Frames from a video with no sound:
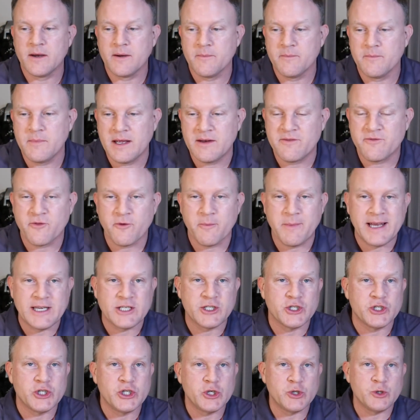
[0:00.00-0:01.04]

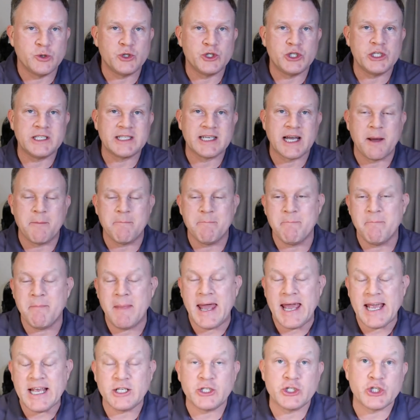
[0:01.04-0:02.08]
information to. She's got
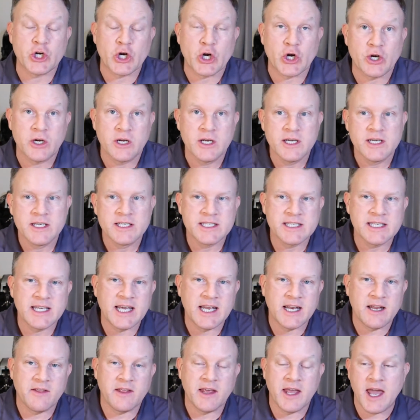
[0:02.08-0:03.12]
major skin
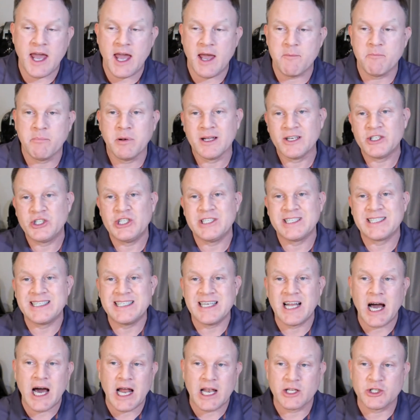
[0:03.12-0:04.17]
in the game. Plus, she's
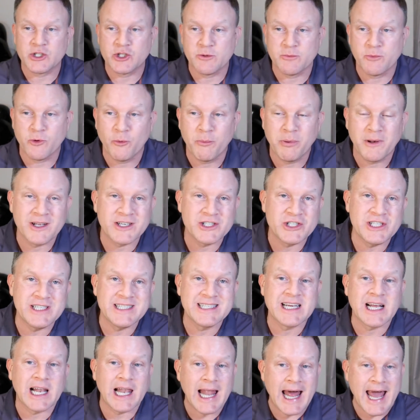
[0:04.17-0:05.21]
knowledgeable. Plus, she's
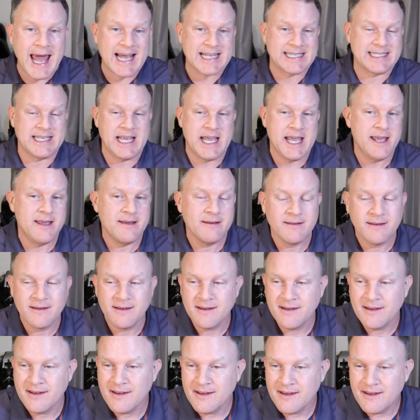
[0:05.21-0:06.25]
classy.
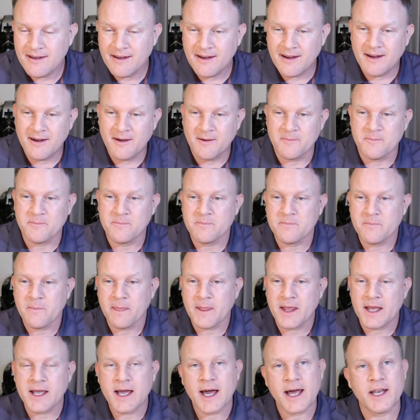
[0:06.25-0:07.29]
Kind
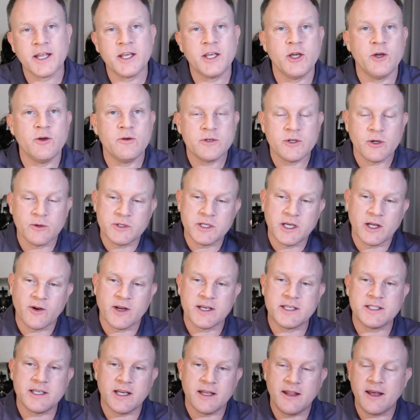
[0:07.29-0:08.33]
of cute. Don't tell her I
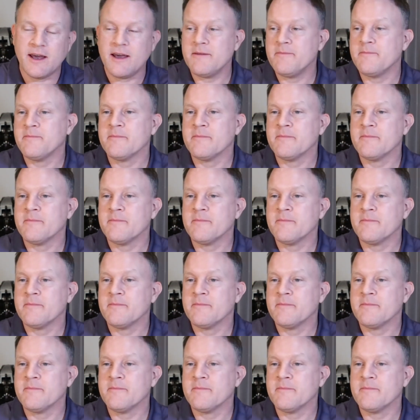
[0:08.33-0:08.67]
said that.